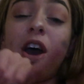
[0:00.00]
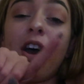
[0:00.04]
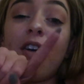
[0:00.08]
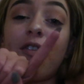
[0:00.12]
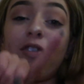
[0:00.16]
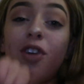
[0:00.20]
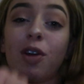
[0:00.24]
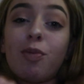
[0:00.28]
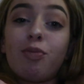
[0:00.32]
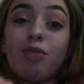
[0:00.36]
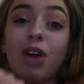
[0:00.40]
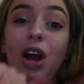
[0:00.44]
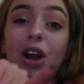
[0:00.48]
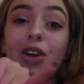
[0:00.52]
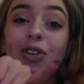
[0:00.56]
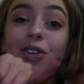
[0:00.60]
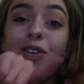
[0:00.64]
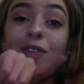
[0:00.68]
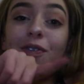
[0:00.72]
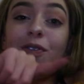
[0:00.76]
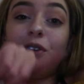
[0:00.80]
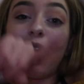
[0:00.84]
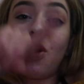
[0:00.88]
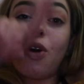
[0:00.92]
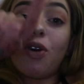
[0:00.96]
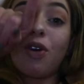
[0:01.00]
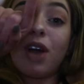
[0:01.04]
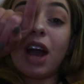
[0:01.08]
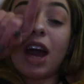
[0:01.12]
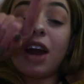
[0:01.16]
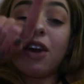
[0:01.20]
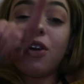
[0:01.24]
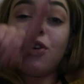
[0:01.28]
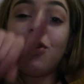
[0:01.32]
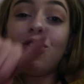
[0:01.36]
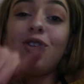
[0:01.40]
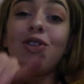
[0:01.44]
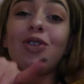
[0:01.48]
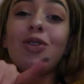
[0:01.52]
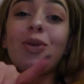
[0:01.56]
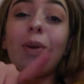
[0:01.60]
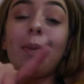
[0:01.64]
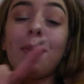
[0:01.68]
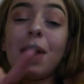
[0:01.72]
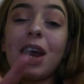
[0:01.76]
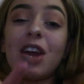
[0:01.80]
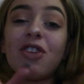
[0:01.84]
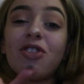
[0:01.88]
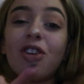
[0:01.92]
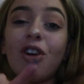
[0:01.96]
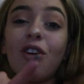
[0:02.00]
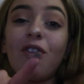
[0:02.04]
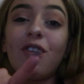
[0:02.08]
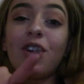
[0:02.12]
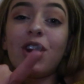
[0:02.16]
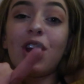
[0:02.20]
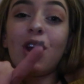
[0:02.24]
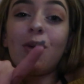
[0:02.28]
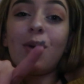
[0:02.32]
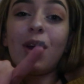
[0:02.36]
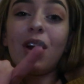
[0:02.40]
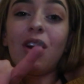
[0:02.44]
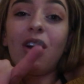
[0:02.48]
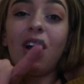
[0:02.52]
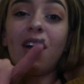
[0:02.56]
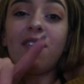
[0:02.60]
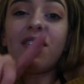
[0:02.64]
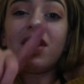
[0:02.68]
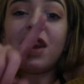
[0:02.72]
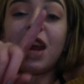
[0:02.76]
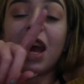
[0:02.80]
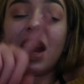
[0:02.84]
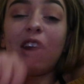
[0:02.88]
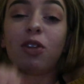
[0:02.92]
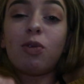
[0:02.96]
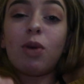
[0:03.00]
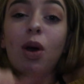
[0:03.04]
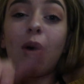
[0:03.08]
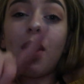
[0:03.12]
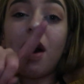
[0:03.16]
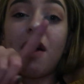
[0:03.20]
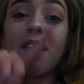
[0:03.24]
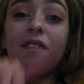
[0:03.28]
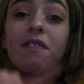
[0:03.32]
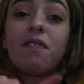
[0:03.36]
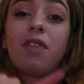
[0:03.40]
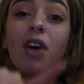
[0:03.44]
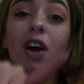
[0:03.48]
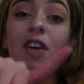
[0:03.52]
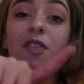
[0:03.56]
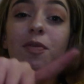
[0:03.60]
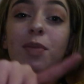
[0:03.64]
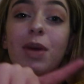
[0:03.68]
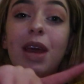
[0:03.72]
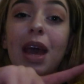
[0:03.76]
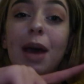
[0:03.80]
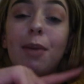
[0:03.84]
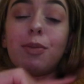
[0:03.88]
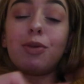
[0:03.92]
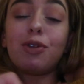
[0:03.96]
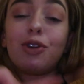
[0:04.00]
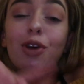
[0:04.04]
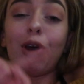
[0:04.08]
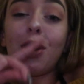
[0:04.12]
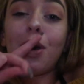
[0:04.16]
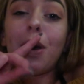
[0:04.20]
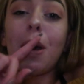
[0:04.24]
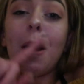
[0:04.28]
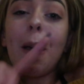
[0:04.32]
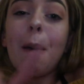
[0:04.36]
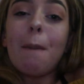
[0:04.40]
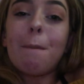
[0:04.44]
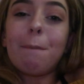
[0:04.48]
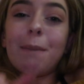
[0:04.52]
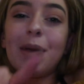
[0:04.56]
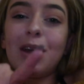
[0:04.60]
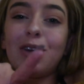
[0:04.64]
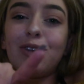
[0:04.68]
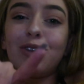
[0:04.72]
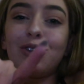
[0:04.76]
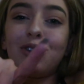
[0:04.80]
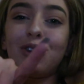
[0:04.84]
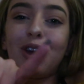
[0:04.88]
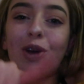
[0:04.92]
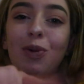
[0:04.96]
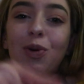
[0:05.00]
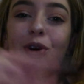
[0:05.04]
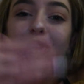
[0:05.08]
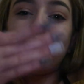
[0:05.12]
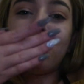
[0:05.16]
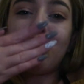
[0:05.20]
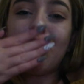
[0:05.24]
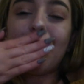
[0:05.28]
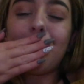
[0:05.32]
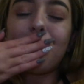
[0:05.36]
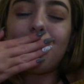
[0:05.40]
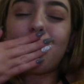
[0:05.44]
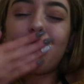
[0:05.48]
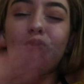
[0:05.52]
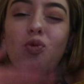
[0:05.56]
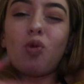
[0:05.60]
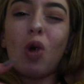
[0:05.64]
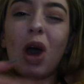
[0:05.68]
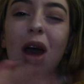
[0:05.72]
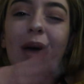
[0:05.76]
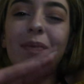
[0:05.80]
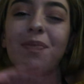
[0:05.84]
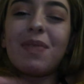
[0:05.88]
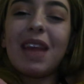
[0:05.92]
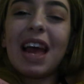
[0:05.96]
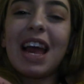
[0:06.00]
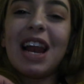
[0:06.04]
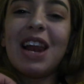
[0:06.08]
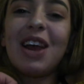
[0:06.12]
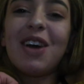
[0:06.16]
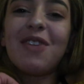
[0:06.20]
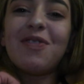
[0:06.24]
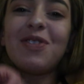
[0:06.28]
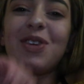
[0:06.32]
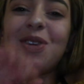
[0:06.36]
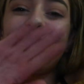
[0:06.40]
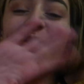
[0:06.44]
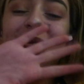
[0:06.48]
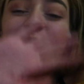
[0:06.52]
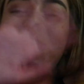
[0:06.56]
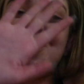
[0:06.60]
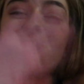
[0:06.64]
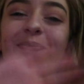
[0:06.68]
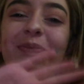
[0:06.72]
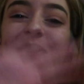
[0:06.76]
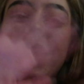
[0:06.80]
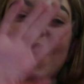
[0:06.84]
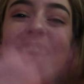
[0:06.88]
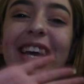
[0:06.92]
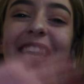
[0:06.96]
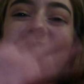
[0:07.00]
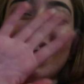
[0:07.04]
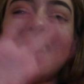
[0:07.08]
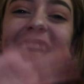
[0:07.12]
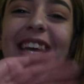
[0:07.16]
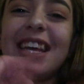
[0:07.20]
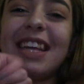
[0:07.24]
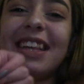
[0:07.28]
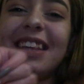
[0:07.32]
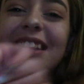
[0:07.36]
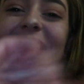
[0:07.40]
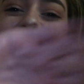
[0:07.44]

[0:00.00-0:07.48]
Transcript: for a brand new vlog, and a new main channel video went live today as well at 5 p.m. so make sure to go watch it. I love you, bye.